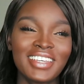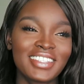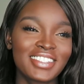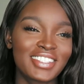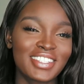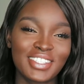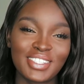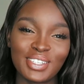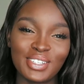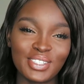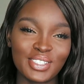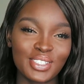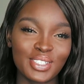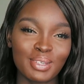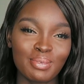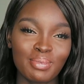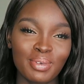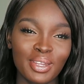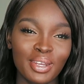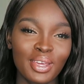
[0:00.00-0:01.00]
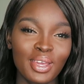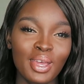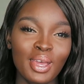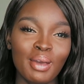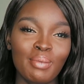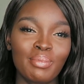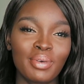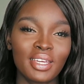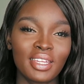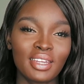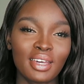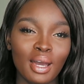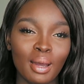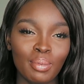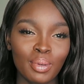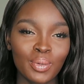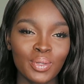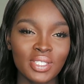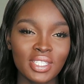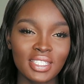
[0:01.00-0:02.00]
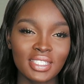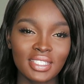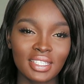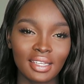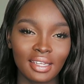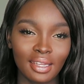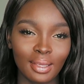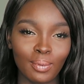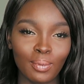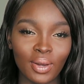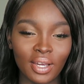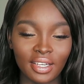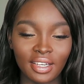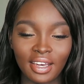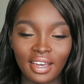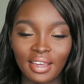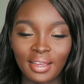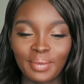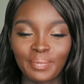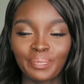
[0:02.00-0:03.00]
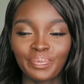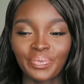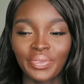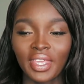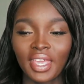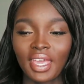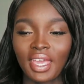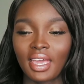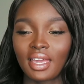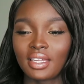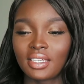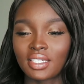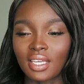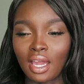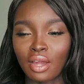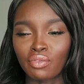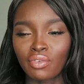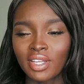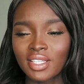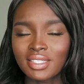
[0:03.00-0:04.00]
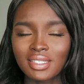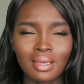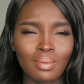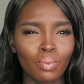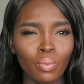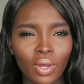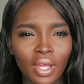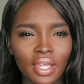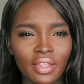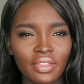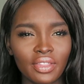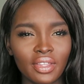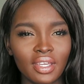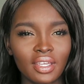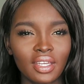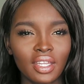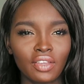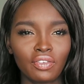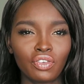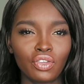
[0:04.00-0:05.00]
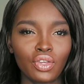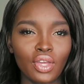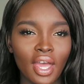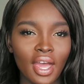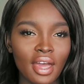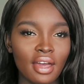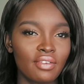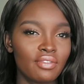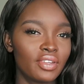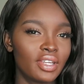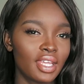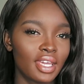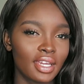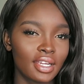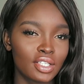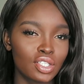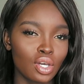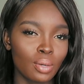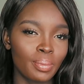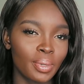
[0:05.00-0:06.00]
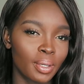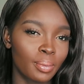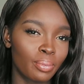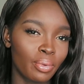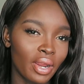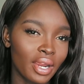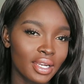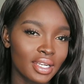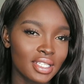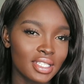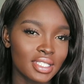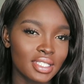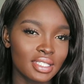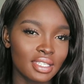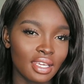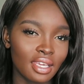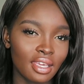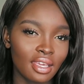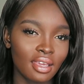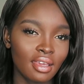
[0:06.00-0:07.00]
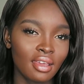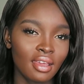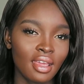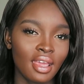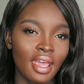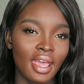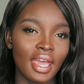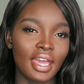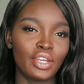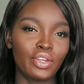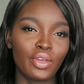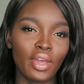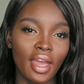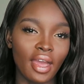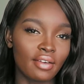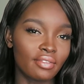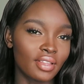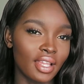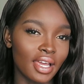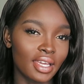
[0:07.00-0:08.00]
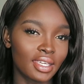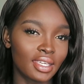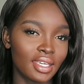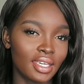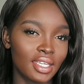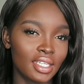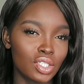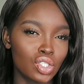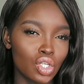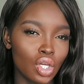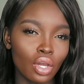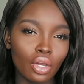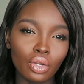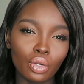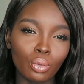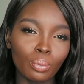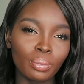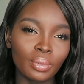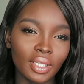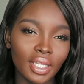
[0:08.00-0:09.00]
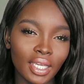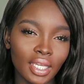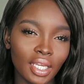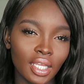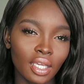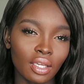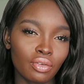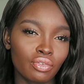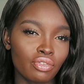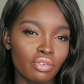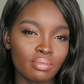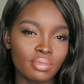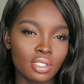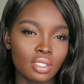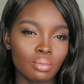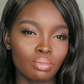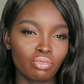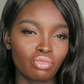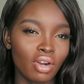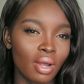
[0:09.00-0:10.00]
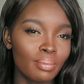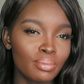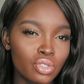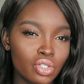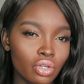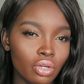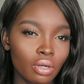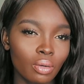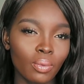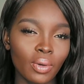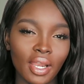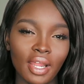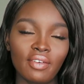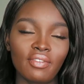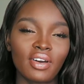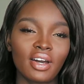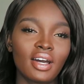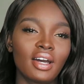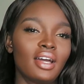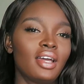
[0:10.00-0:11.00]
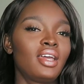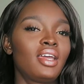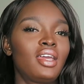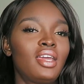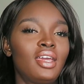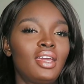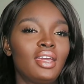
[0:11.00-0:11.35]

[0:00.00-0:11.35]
this is so stupid, but hubby was in Sydney one night, and I read somewhere that if you have an ectopic pregnancy and you have like internal bleeding from some rupture or whatever,